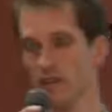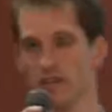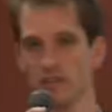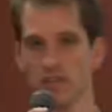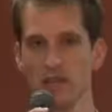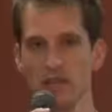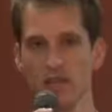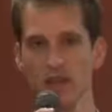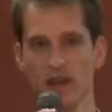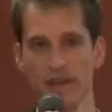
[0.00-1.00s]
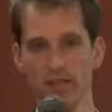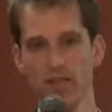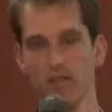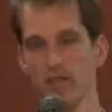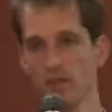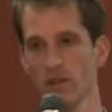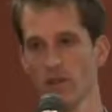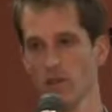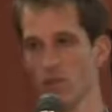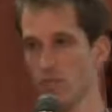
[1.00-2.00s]
in seeing ISO
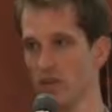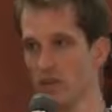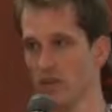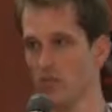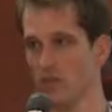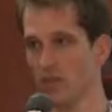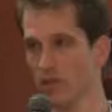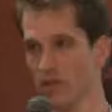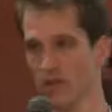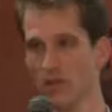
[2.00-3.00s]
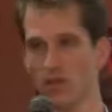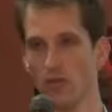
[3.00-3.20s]
50001 being implemented